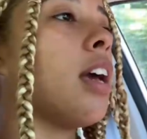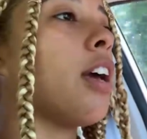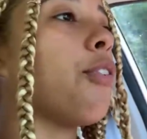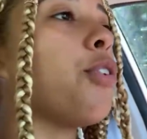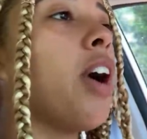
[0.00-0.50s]

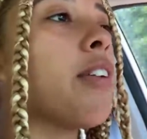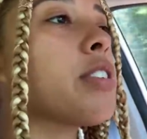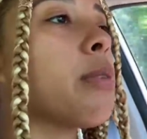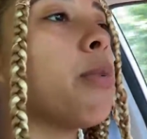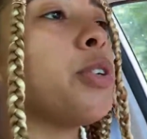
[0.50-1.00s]
if you have
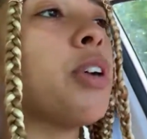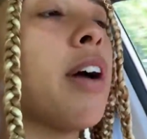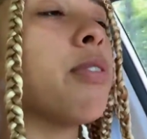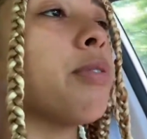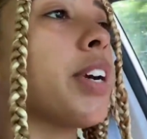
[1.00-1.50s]
someone you
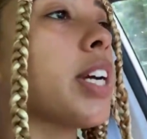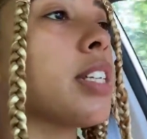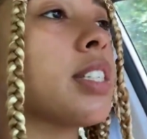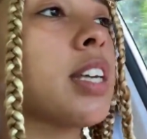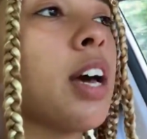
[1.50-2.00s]
haven't
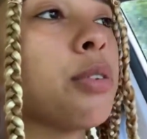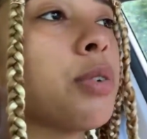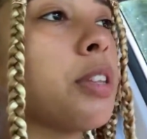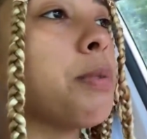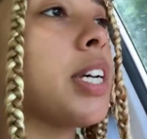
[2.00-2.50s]
reconciled
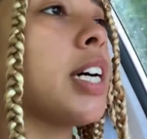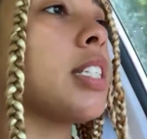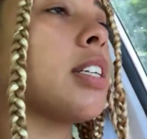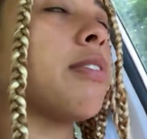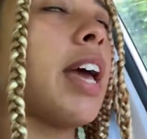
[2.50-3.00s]
with
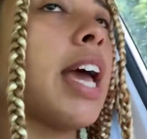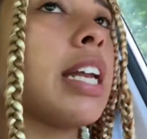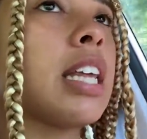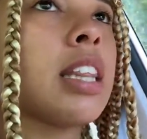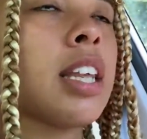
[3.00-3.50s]
because of
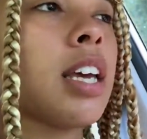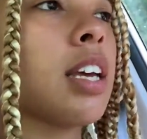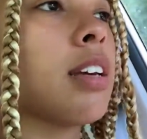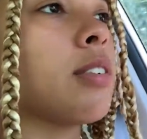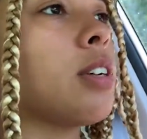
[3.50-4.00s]

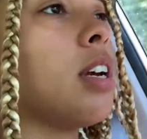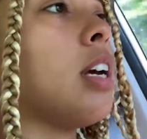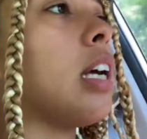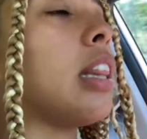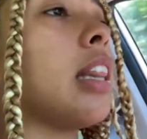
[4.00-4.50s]

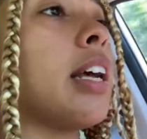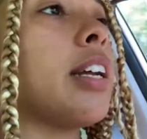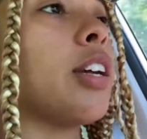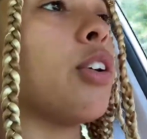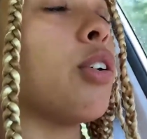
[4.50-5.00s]
anything, let
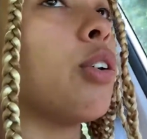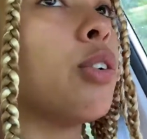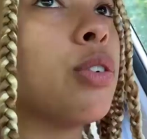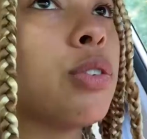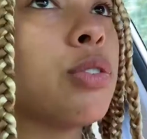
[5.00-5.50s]
it
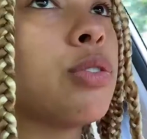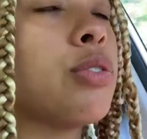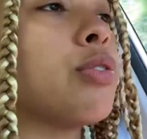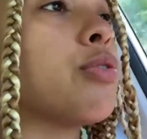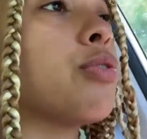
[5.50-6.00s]
go,
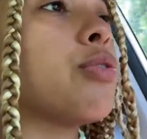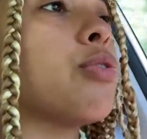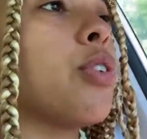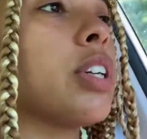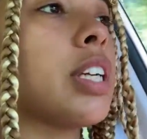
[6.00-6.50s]

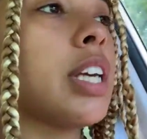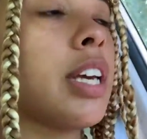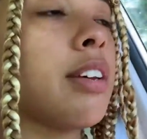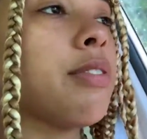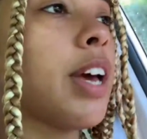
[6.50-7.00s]

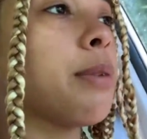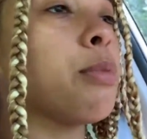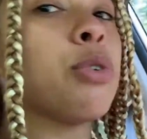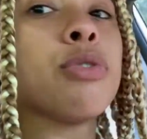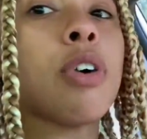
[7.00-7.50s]
forgive, and
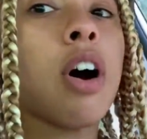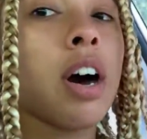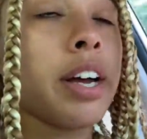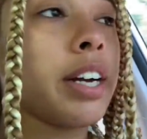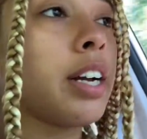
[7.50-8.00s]
move
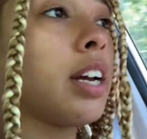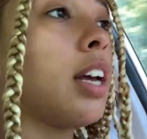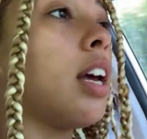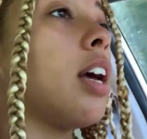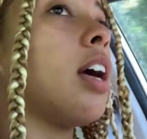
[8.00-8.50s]

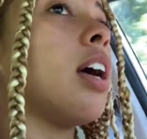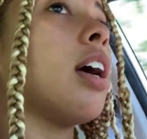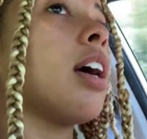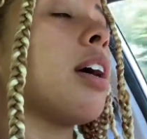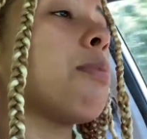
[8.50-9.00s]

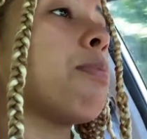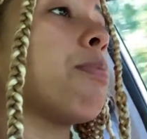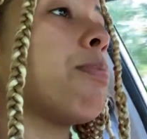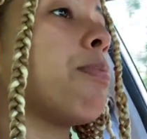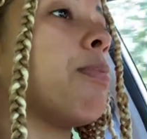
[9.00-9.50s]

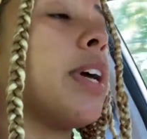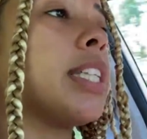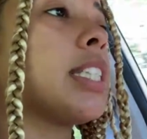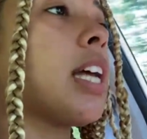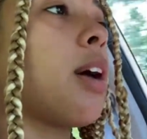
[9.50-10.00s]
on.
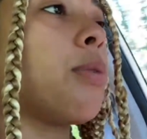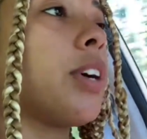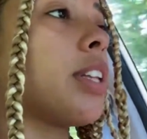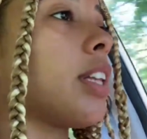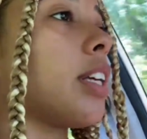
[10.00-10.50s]
It's not
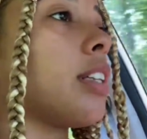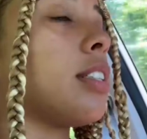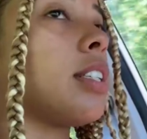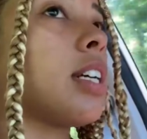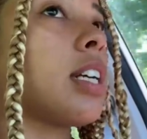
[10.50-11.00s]
worth it,
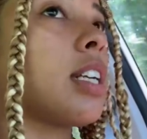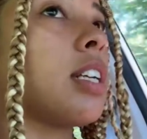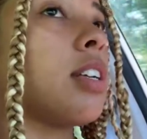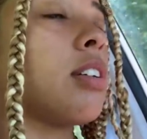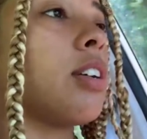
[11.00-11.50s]

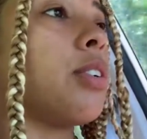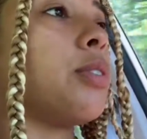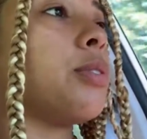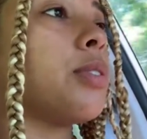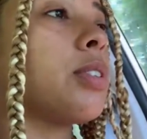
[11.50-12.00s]
you know?
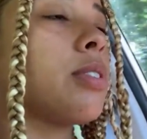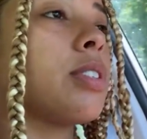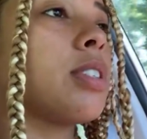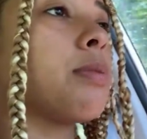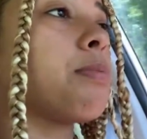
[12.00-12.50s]

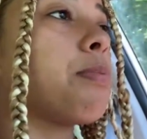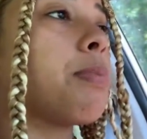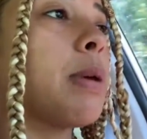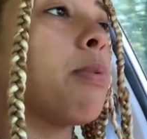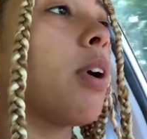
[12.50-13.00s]

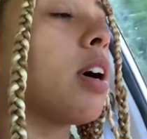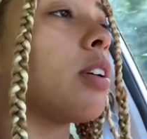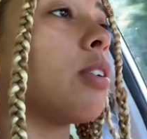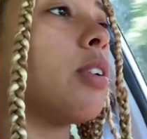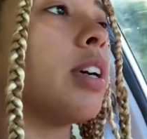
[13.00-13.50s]
People are
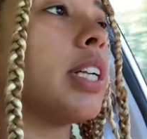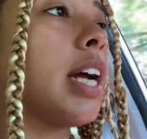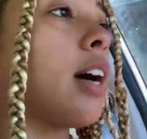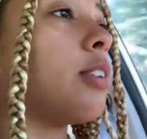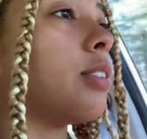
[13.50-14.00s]
going
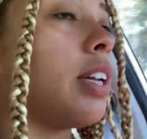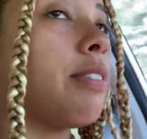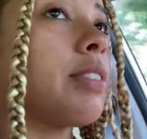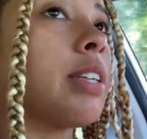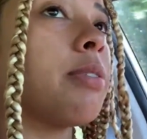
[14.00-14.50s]
out
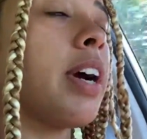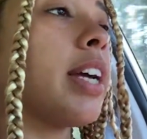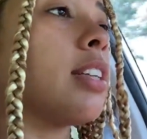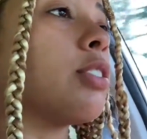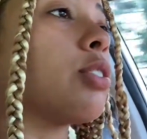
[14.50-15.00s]
left and
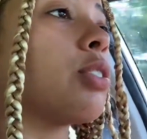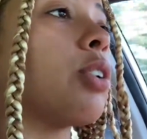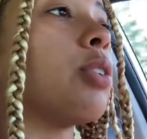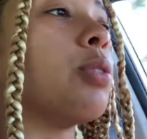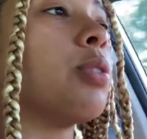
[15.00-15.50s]
right,
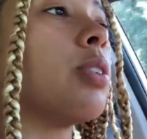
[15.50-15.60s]
so